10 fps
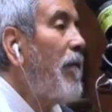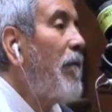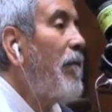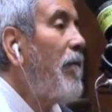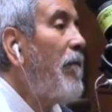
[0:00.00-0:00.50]
are
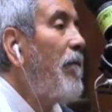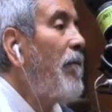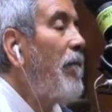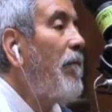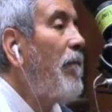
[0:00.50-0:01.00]
guns in the
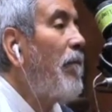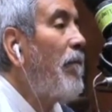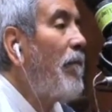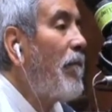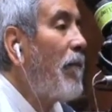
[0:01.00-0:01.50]
system,
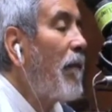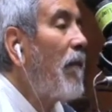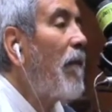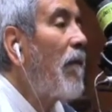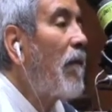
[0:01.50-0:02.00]

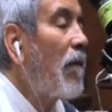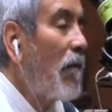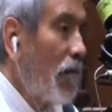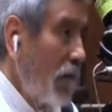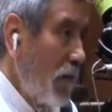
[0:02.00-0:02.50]

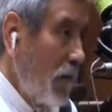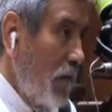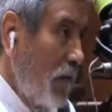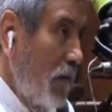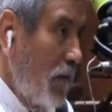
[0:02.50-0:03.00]
the
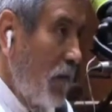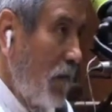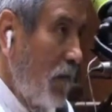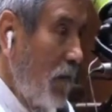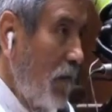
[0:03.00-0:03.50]
more there could
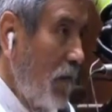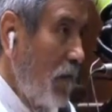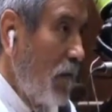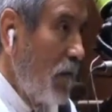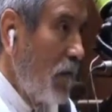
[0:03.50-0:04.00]
be, there's a
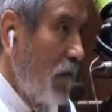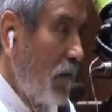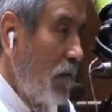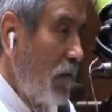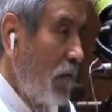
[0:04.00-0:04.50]
higher
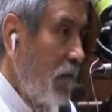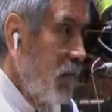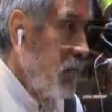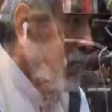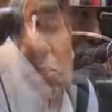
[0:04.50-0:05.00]
chance of
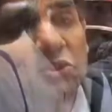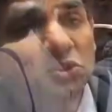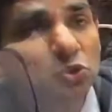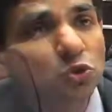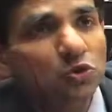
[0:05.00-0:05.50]

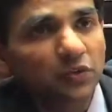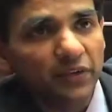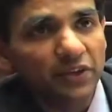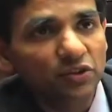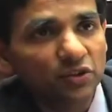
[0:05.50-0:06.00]
misuse of
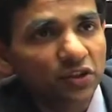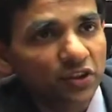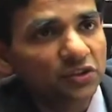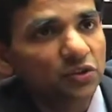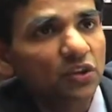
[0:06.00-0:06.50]
it, the
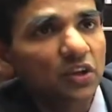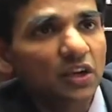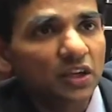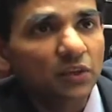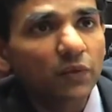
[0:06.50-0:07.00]
risk,
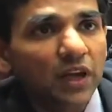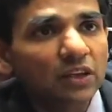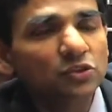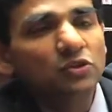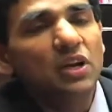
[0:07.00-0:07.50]
and the
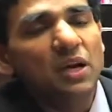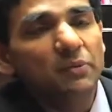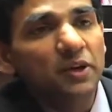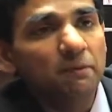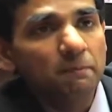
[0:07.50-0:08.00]
violence could happen.